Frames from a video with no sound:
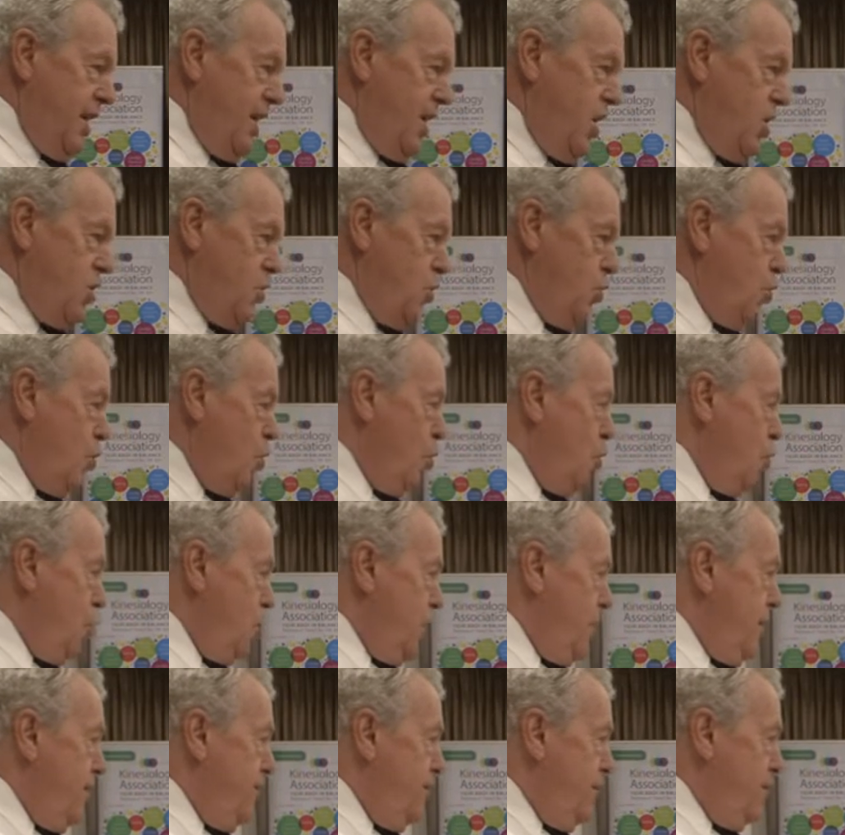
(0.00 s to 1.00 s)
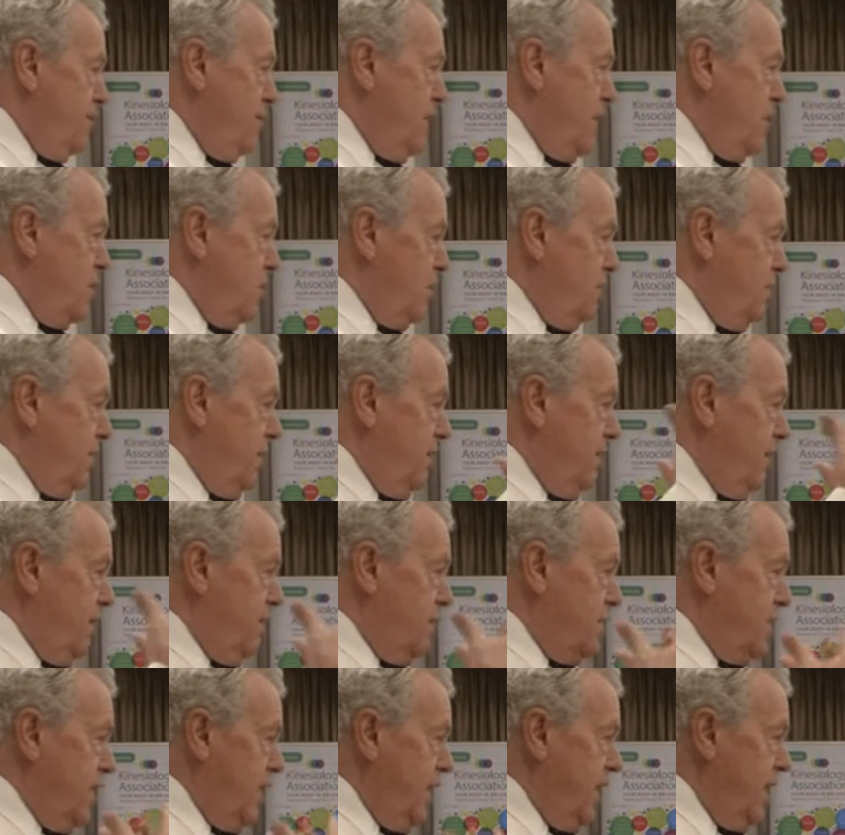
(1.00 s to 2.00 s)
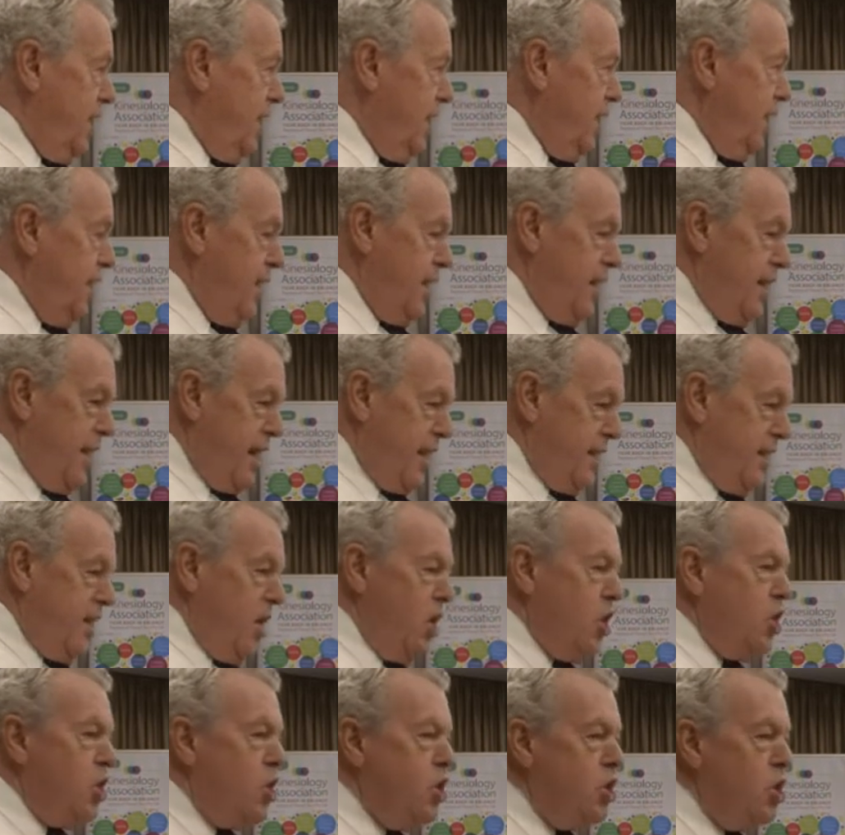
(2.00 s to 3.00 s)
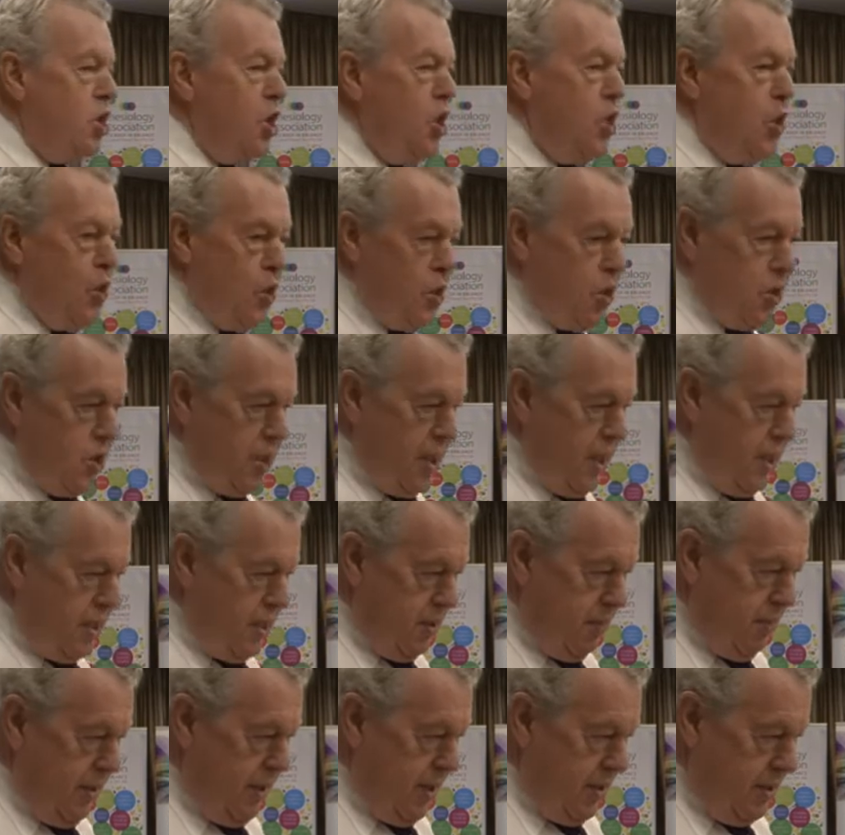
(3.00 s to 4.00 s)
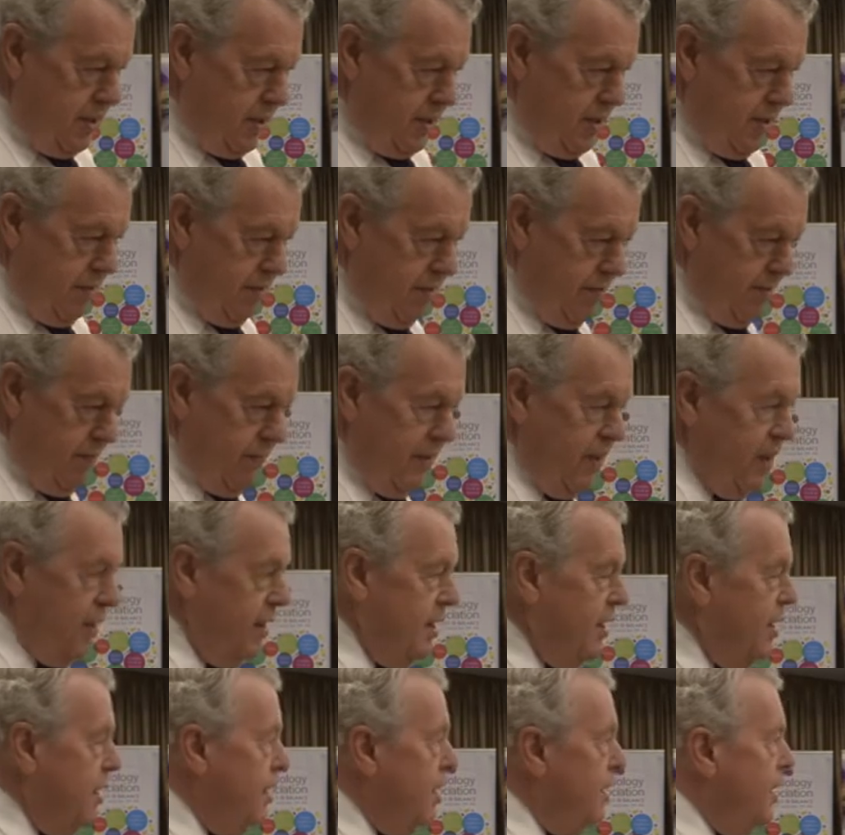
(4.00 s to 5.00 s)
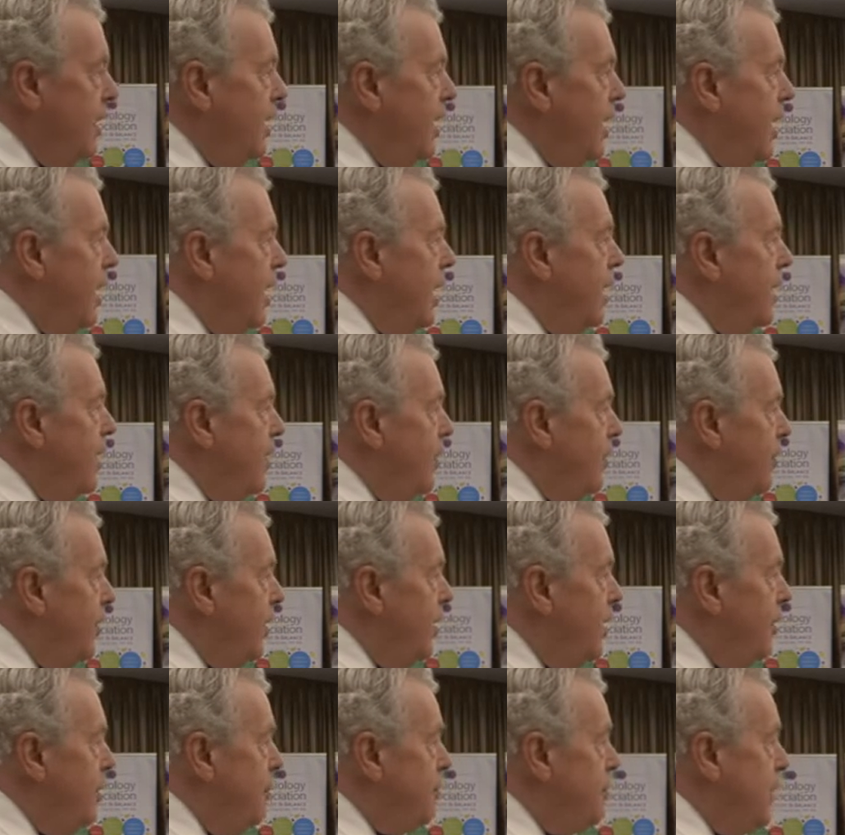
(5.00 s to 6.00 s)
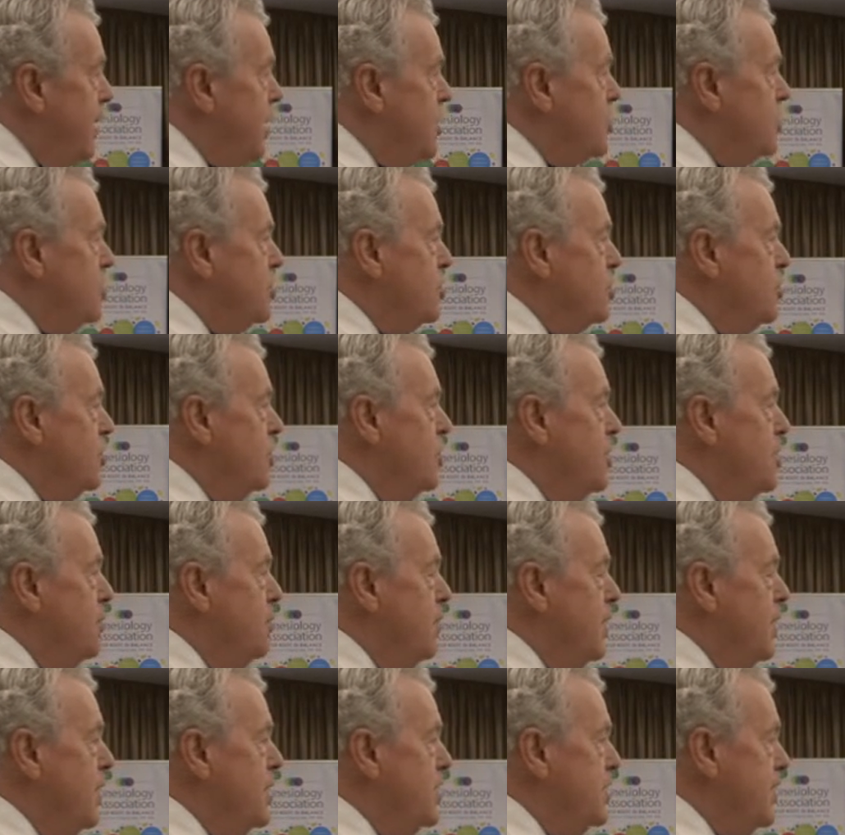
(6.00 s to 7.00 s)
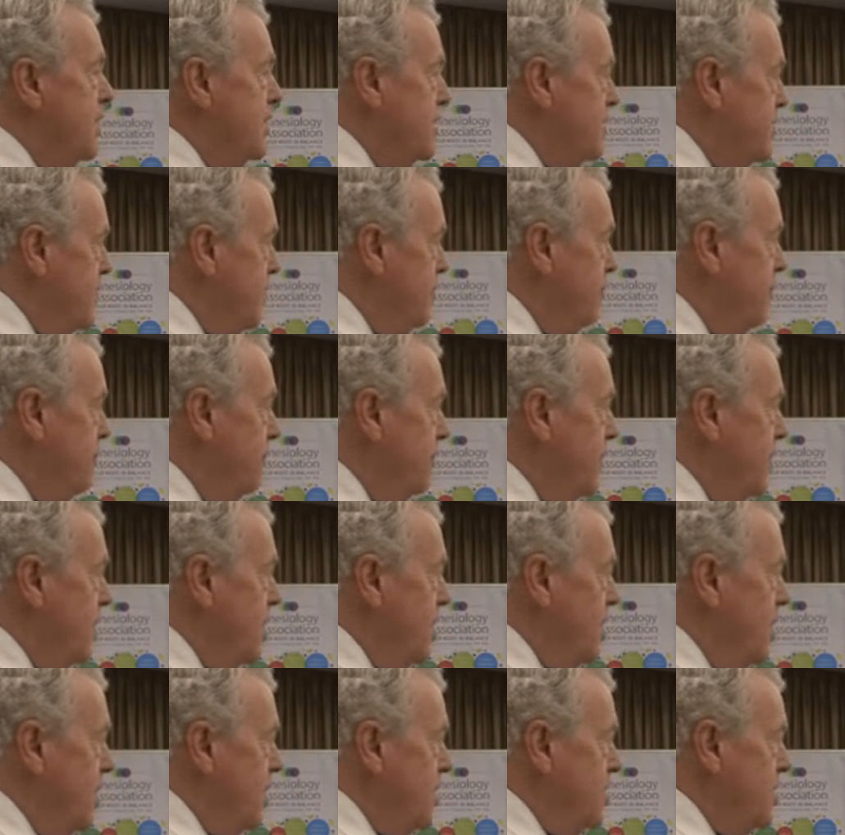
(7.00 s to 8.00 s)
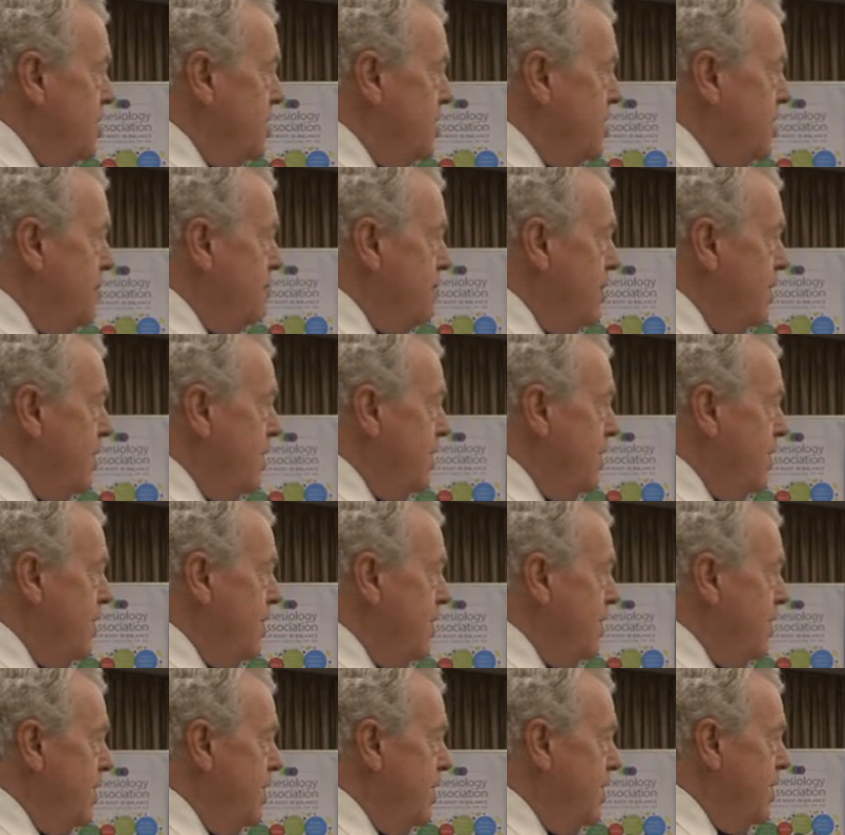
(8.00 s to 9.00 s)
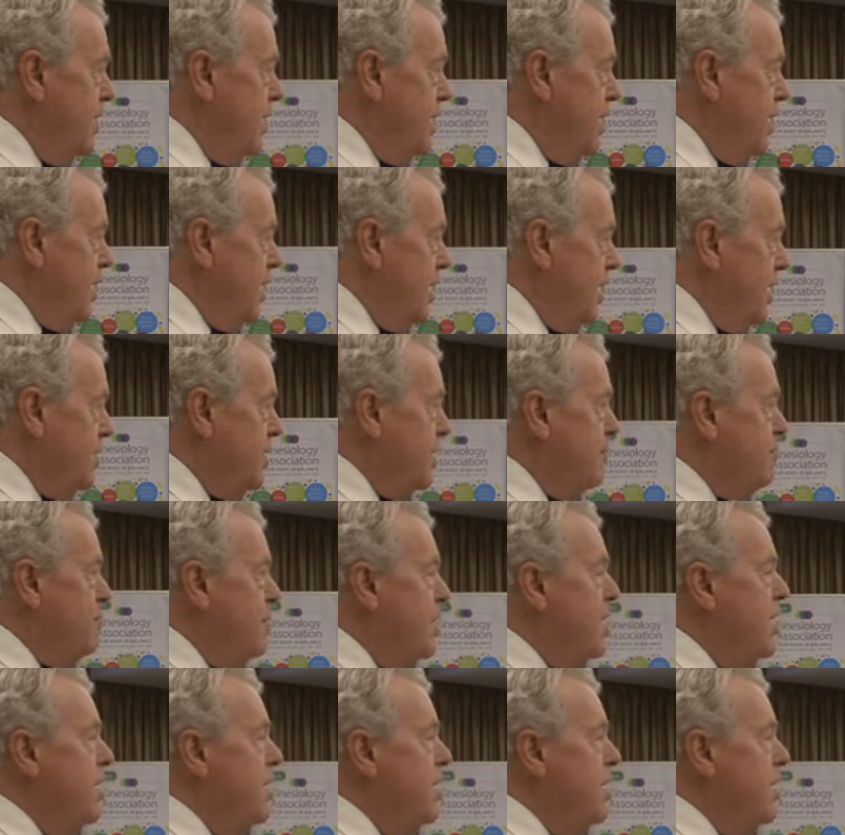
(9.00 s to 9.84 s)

It's all the information we've ever taken in that huge database. And a patient during the week said, she said, I think